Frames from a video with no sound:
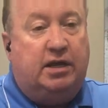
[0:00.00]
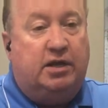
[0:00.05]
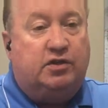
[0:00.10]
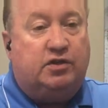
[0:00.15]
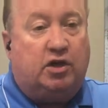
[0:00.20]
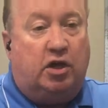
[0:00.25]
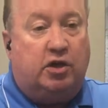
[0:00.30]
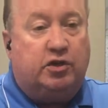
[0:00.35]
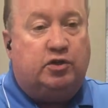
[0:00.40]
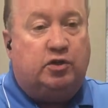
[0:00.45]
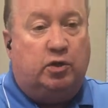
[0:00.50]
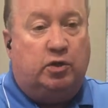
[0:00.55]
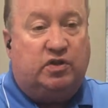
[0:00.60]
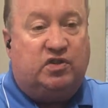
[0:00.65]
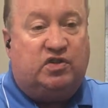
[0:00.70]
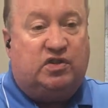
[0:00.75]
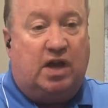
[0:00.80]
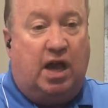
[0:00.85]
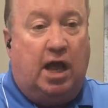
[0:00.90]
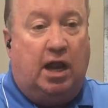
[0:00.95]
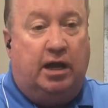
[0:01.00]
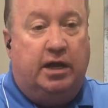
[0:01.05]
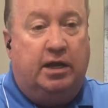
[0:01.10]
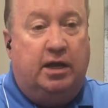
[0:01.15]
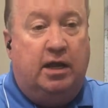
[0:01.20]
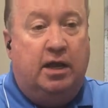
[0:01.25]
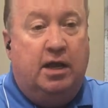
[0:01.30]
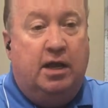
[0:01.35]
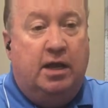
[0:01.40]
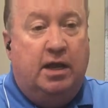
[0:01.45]
It's also a solid.
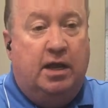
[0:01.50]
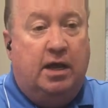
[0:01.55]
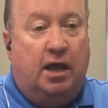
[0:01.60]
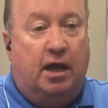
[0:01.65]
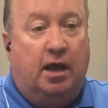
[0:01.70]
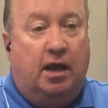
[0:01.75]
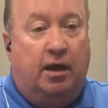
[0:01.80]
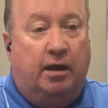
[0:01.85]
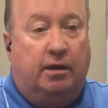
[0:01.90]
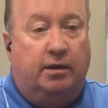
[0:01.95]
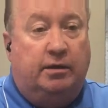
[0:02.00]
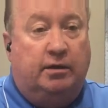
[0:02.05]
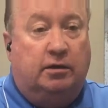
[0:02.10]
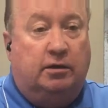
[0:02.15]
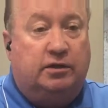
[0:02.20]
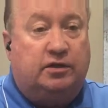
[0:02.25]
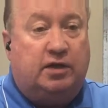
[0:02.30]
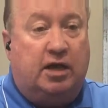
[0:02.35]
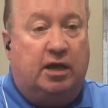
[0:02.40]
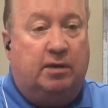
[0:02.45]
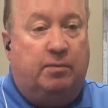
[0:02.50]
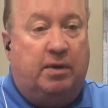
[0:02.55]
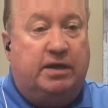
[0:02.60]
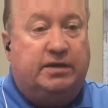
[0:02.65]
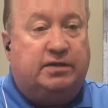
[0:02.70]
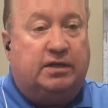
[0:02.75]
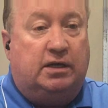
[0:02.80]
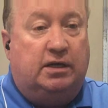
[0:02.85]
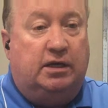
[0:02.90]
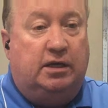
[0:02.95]
It looks like
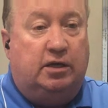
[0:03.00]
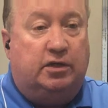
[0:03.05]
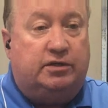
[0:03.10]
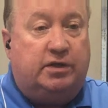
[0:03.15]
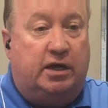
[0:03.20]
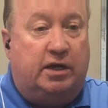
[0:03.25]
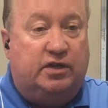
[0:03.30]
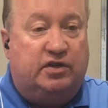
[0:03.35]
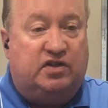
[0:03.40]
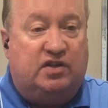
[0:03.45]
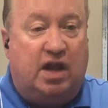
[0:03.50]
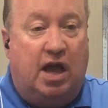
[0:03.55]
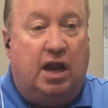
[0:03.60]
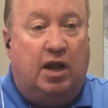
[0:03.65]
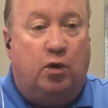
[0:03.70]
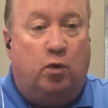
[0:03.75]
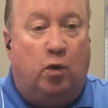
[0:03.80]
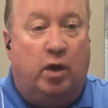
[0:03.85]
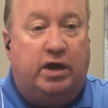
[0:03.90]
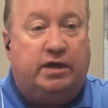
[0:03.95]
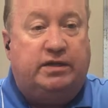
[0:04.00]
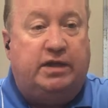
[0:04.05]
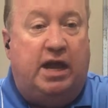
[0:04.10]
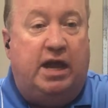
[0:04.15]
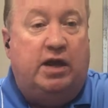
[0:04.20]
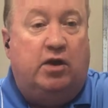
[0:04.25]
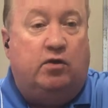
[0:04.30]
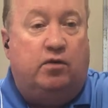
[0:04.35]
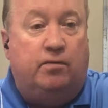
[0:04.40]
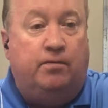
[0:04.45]
a solid
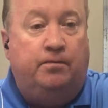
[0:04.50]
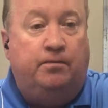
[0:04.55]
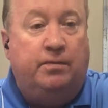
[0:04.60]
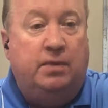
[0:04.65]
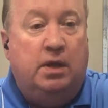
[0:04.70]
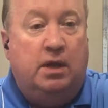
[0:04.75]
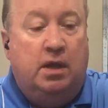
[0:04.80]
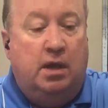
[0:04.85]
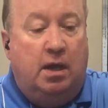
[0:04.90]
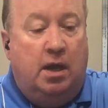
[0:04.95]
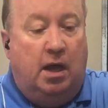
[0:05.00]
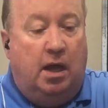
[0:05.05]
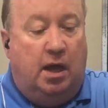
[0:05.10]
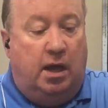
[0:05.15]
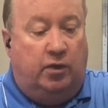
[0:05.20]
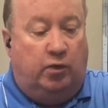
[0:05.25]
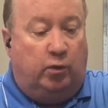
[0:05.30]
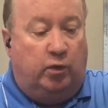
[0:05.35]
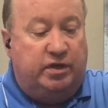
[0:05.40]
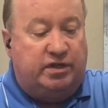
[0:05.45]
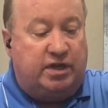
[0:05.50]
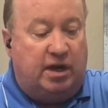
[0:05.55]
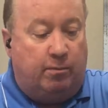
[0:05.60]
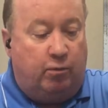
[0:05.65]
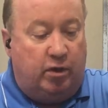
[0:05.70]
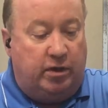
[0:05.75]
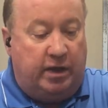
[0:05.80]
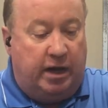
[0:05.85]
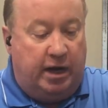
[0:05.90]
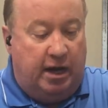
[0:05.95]
rectangle. And the reason I
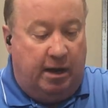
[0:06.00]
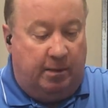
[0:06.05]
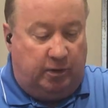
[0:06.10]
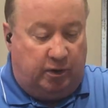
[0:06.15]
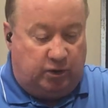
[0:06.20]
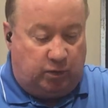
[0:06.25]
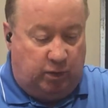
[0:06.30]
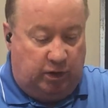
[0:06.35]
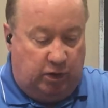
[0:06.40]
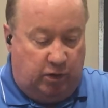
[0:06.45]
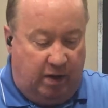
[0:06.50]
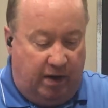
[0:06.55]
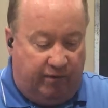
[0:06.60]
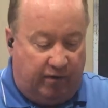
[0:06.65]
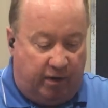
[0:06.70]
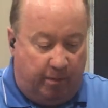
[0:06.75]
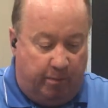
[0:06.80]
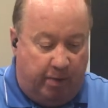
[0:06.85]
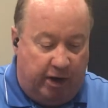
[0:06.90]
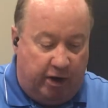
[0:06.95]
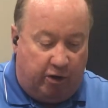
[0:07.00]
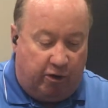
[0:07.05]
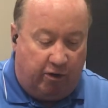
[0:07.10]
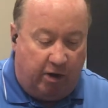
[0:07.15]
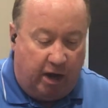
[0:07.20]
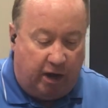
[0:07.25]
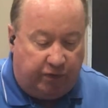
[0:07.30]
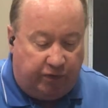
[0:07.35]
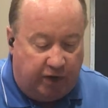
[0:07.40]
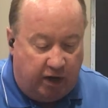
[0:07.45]
bring that up, because we do have a competitor
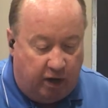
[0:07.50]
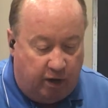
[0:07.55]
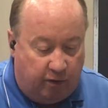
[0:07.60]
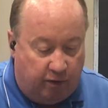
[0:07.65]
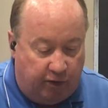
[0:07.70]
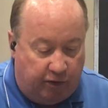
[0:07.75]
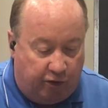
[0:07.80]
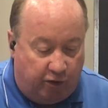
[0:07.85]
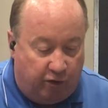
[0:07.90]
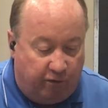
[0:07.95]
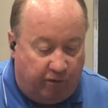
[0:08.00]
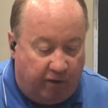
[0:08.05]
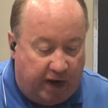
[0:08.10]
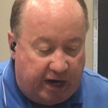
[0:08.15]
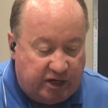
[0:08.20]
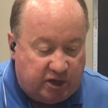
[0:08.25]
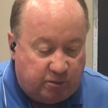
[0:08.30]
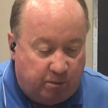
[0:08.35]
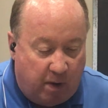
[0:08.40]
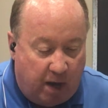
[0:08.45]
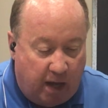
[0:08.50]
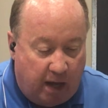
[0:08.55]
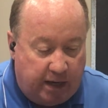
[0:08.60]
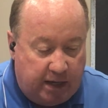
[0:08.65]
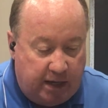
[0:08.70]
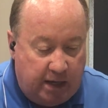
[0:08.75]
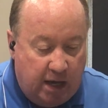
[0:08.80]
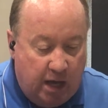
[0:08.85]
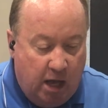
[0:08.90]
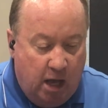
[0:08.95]
out there that their vise
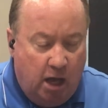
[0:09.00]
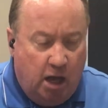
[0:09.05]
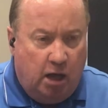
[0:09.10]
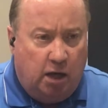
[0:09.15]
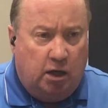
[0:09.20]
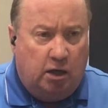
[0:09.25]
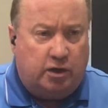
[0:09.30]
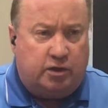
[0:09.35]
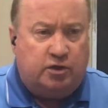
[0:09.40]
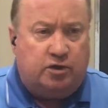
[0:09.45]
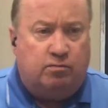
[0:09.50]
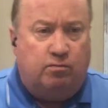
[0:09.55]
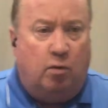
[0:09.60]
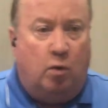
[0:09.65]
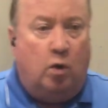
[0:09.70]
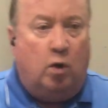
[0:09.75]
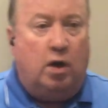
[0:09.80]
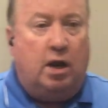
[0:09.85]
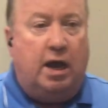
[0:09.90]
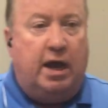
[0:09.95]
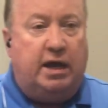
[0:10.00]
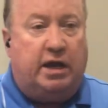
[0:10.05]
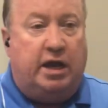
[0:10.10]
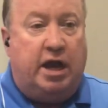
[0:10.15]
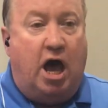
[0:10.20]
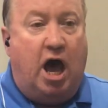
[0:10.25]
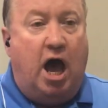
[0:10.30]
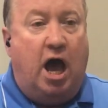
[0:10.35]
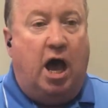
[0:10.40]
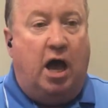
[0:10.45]
body looks more like an
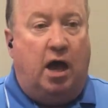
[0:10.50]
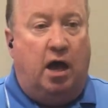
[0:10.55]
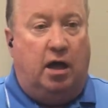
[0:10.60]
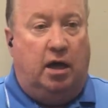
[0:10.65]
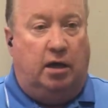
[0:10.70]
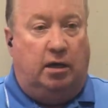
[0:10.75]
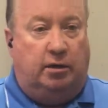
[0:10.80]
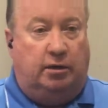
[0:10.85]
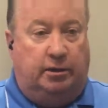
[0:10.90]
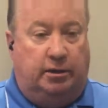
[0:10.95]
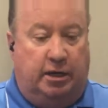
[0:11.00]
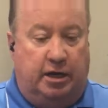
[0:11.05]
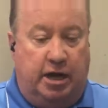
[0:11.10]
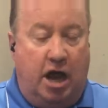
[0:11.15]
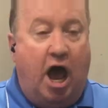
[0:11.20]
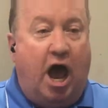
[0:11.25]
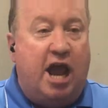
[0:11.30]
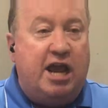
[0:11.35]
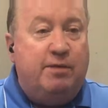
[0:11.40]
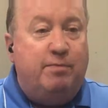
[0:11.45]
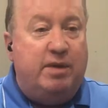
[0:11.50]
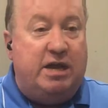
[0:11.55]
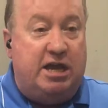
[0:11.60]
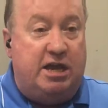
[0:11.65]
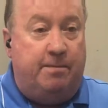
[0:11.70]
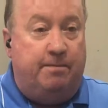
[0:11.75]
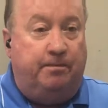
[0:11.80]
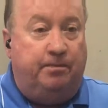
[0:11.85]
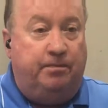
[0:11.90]
I-beam.